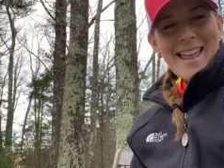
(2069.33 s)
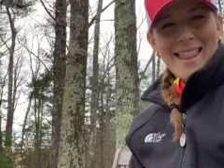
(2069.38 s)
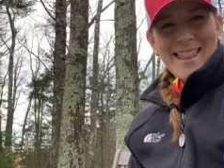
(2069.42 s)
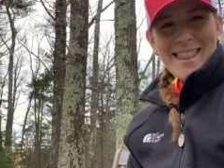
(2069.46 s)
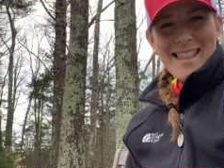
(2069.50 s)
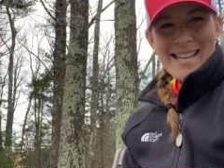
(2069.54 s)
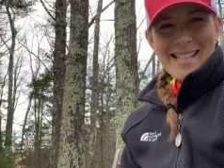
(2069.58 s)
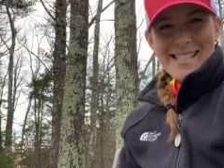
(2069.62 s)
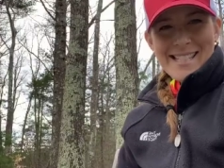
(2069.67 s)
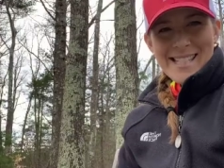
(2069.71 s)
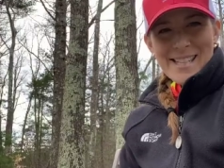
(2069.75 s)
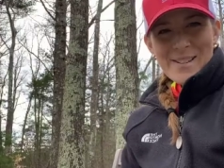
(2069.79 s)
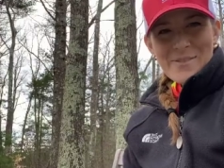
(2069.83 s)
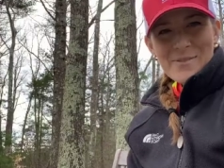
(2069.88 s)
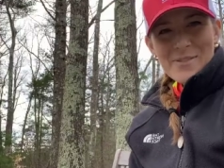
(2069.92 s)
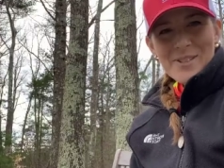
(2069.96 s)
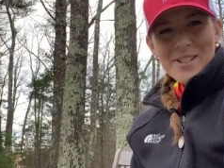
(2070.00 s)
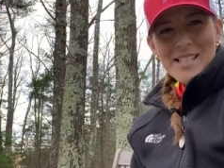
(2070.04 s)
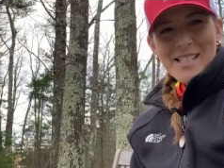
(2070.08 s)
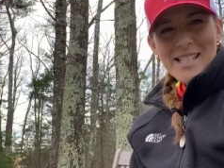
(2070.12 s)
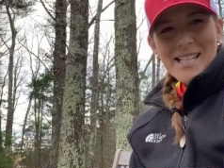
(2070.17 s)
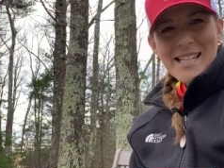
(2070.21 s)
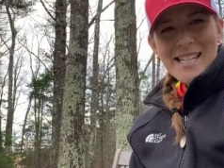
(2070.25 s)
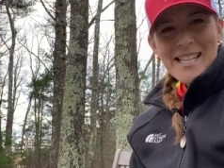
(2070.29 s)
That's it
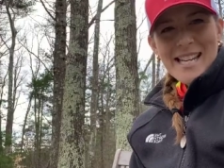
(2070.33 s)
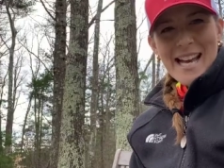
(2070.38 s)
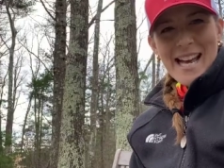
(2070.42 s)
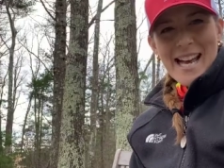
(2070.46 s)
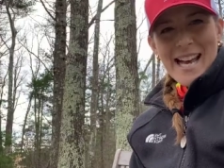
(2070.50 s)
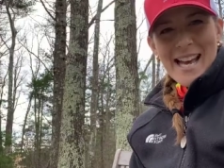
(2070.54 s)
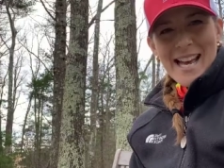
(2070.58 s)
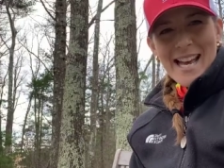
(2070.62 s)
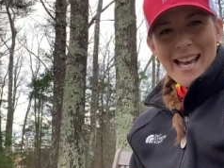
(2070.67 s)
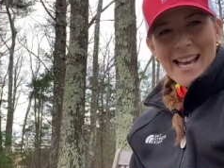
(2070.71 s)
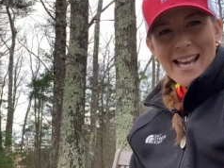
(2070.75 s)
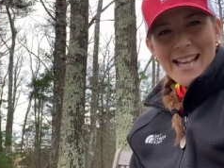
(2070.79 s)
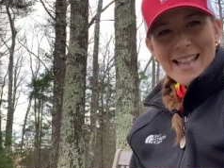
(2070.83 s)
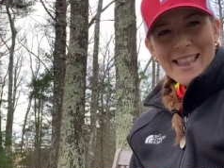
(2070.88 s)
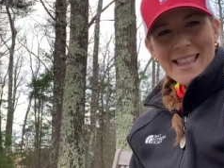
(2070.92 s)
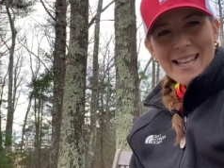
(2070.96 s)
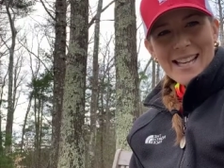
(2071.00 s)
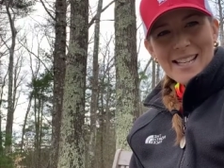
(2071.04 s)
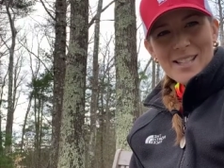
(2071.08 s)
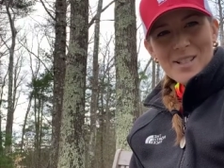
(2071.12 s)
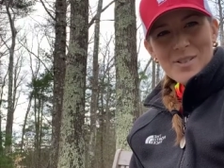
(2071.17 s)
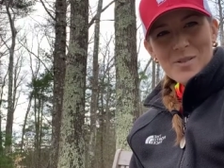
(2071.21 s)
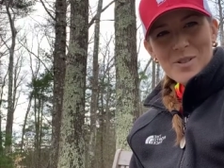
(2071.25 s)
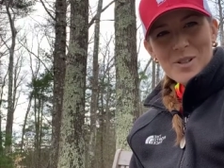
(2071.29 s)
for today.
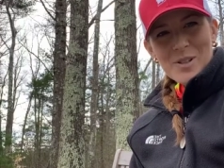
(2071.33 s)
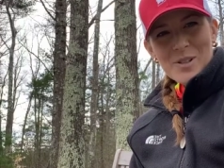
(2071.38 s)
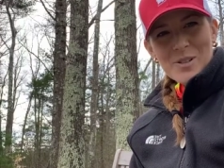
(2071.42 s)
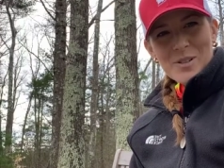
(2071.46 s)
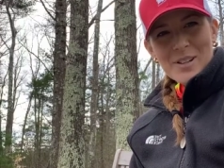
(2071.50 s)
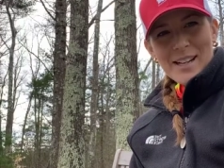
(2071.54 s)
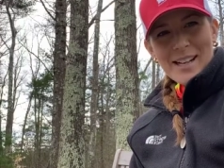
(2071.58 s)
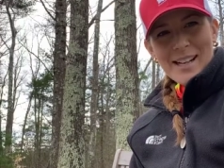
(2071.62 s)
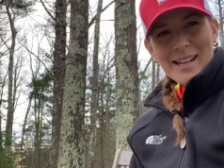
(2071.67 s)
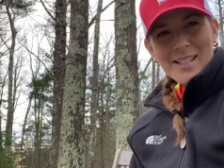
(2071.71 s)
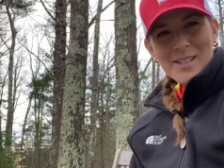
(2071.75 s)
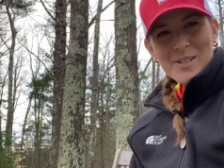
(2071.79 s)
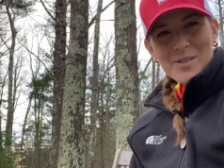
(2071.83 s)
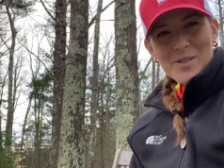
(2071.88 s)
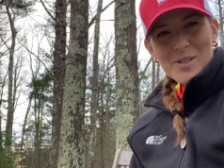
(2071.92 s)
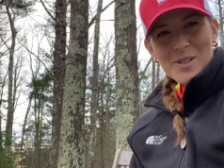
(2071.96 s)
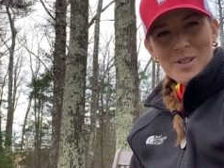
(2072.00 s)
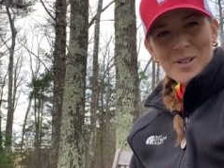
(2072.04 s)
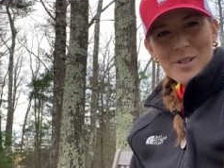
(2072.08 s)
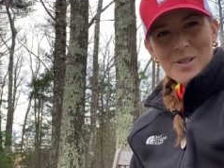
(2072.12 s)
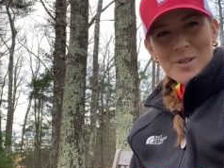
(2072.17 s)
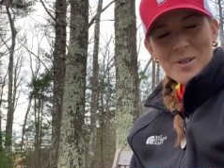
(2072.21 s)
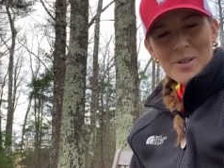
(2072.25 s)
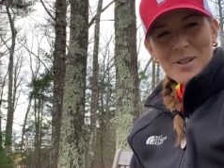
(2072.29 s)
Thanks for joining us for
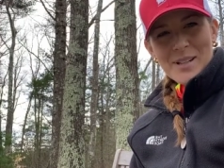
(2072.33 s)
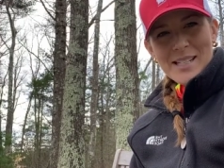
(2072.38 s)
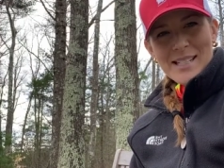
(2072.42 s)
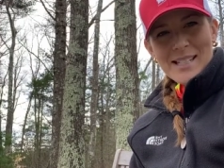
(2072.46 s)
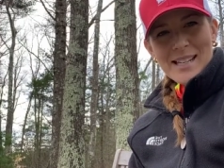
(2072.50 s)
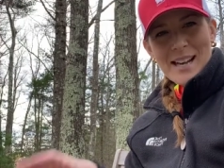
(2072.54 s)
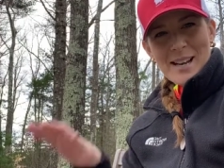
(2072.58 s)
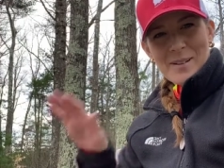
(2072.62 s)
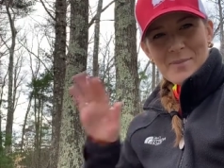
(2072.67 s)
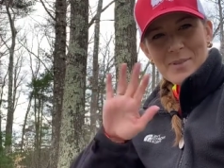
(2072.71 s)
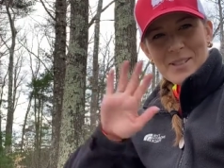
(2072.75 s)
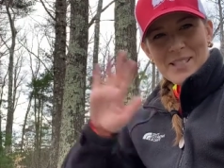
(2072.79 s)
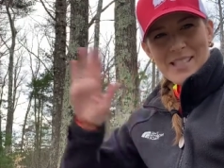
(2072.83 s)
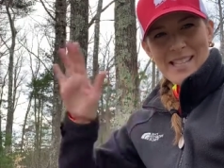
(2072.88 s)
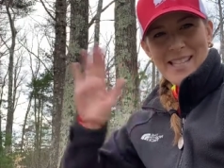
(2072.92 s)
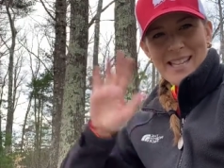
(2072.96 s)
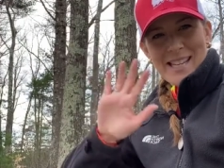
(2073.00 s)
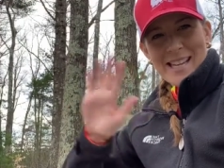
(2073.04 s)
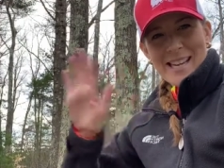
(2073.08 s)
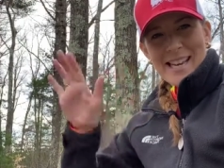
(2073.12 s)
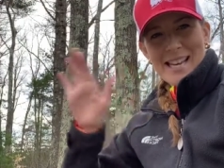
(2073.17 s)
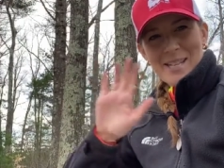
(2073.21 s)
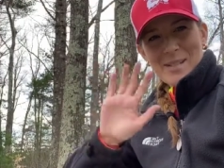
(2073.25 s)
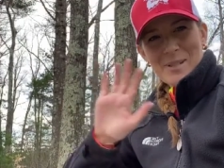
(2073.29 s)
story time. We'll see
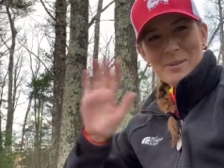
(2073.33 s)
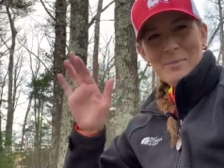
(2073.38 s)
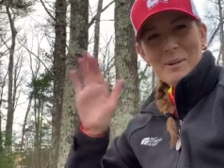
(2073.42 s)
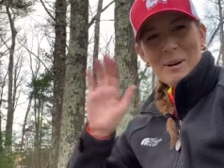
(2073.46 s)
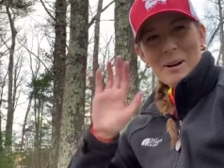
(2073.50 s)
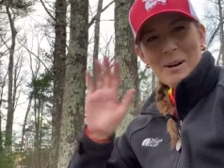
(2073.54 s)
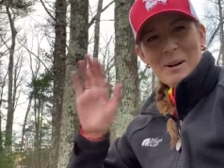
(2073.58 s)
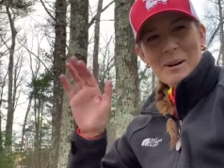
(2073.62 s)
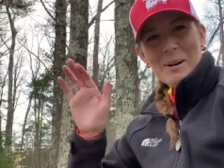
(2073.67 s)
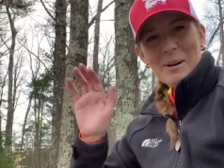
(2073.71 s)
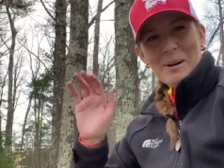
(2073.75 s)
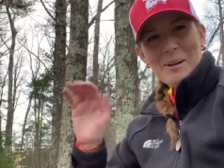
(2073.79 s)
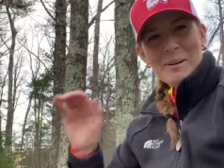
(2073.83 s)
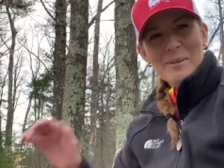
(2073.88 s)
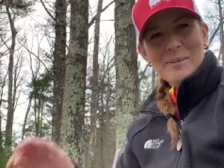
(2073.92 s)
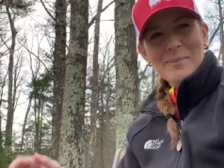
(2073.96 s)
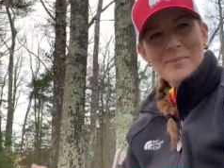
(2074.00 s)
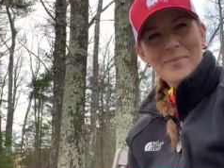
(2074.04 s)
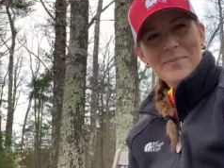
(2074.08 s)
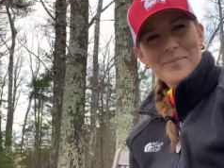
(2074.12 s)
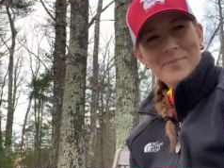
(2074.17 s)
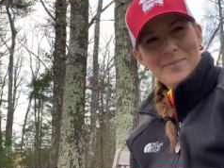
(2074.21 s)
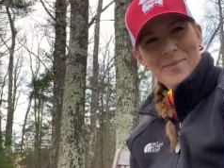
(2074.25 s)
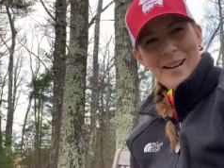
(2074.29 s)
you again tomorrow.
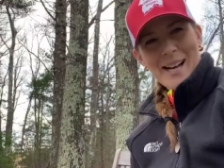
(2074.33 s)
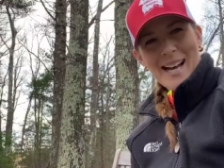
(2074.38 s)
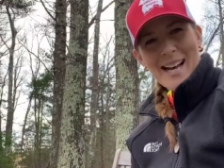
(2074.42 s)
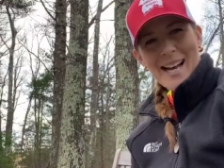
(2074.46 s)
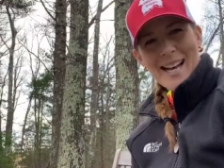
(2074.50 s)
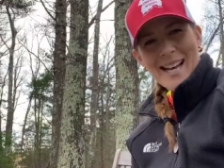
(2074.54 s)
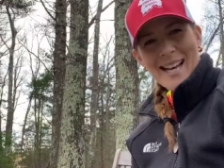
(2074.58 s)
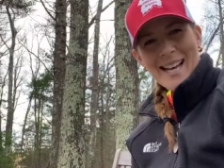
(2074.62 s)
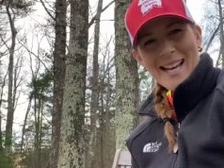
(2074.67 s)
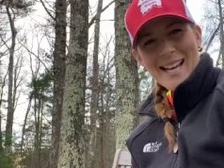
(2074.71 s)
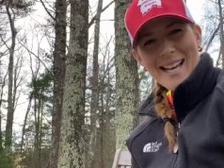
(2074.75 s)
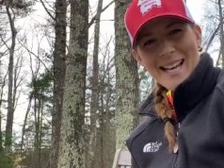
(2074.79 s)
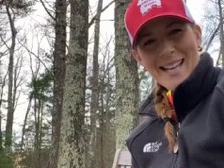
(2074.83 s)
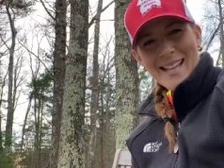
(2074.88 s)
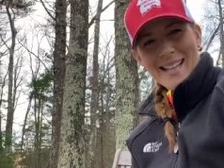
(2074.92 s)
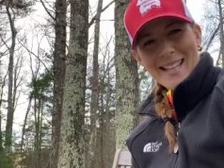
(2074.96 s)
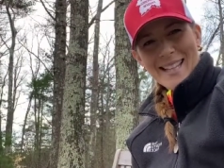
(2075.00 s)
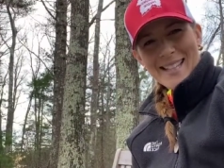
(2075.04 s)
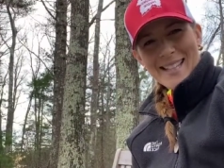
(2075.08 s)
Bye.